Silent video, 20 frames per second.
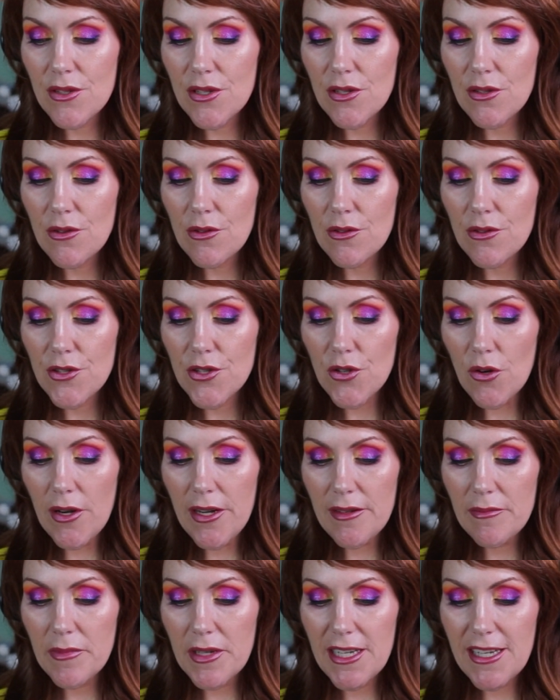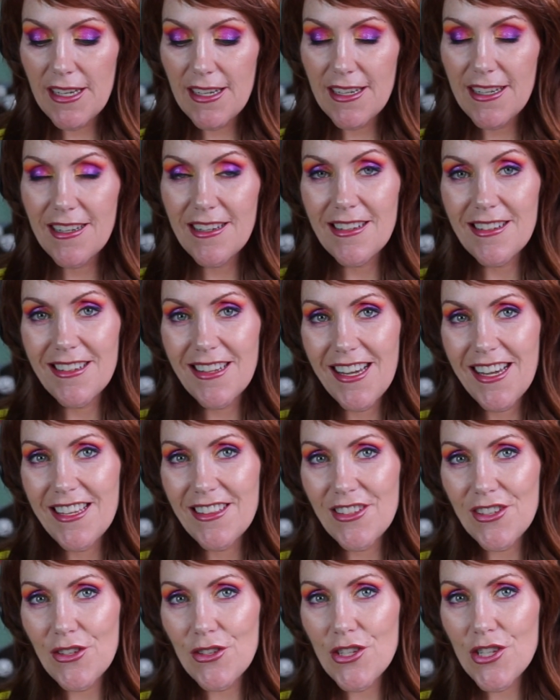to join me in
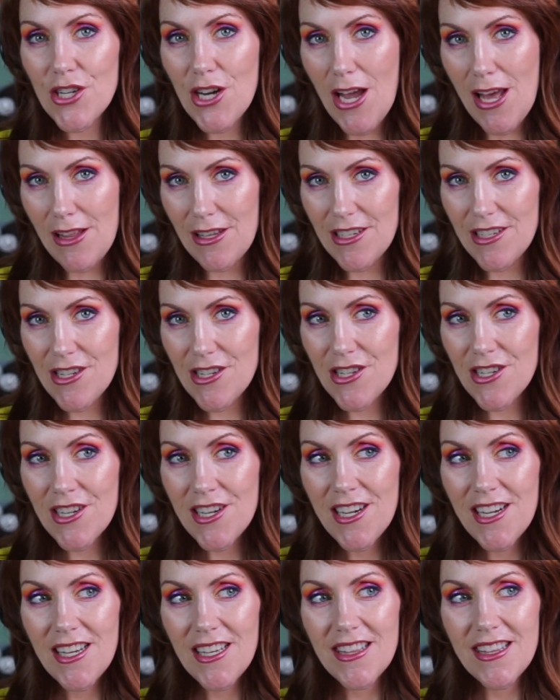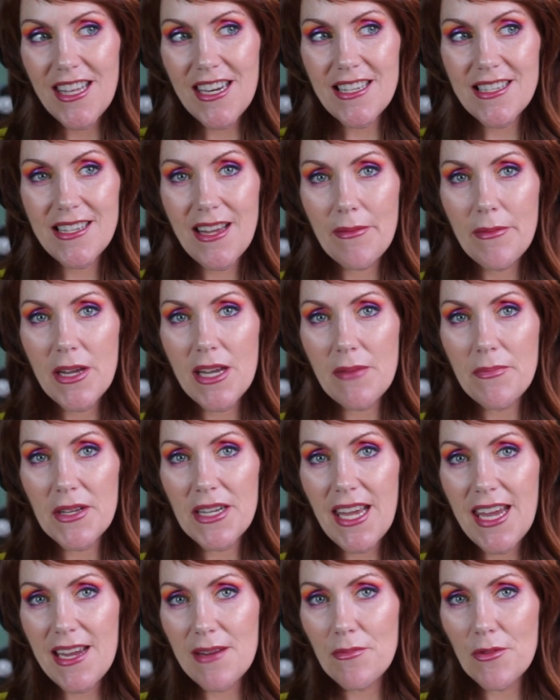a little challenge that is coming up
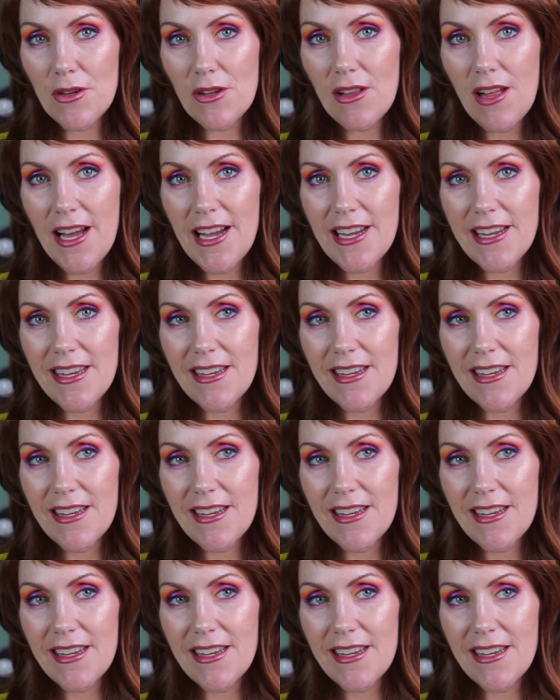in April.